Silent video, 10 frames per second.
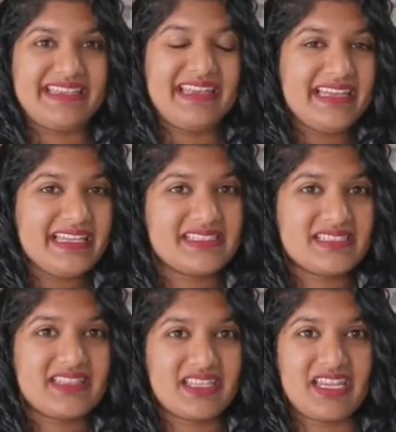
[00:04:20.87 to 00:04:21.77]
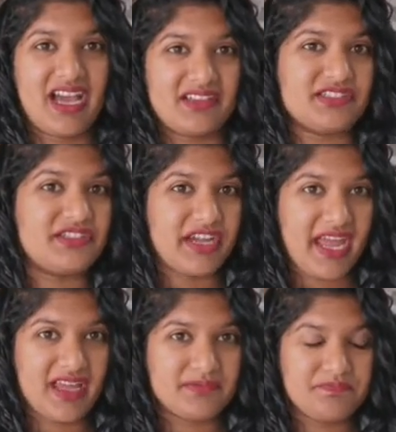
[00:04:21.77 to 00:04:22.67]
least 300
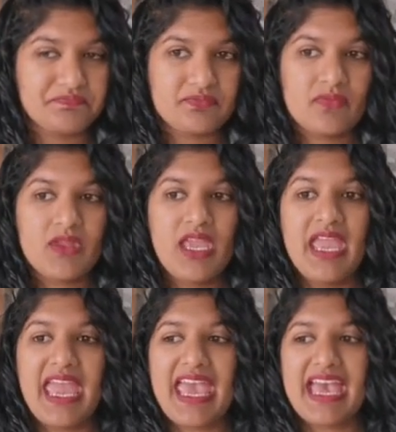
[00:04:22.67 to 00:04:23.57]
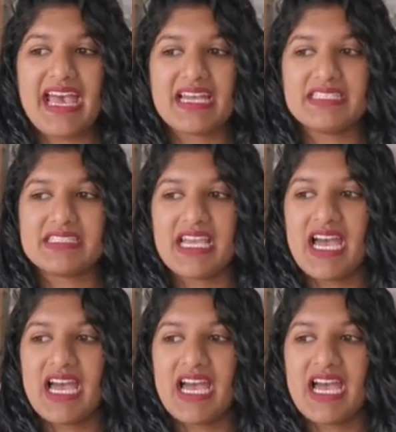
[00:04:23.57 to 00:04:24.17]
rand, and